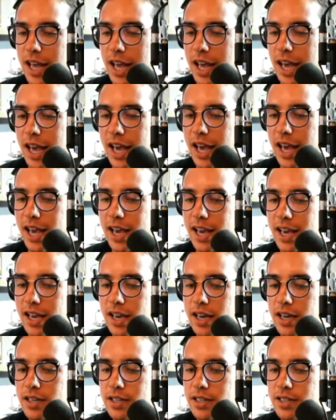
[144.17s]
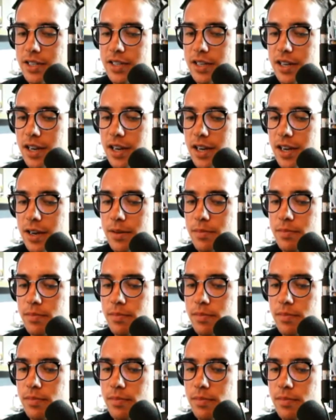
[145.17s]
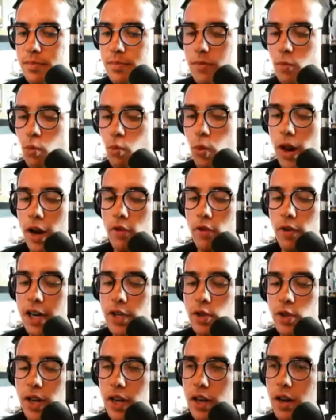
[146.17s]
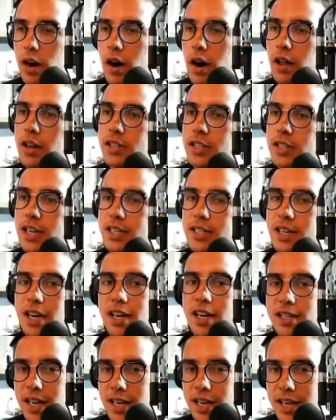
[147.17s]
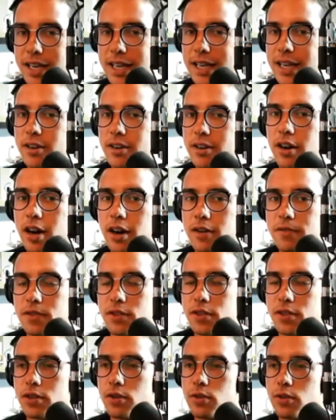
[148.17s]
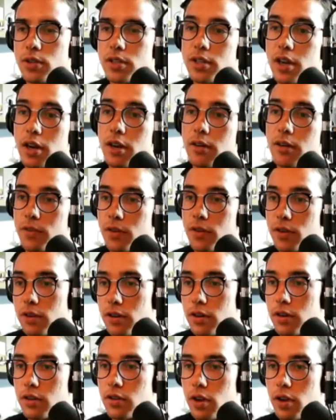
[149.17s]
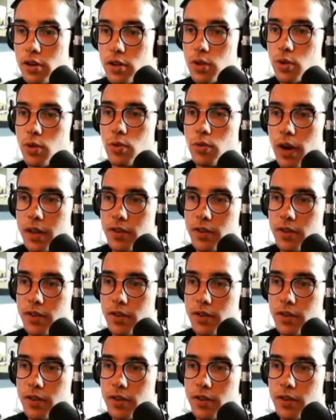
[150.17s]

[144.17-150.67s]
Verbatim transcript: And um, when I graduated college, I decided to take a year off to study for law school, right?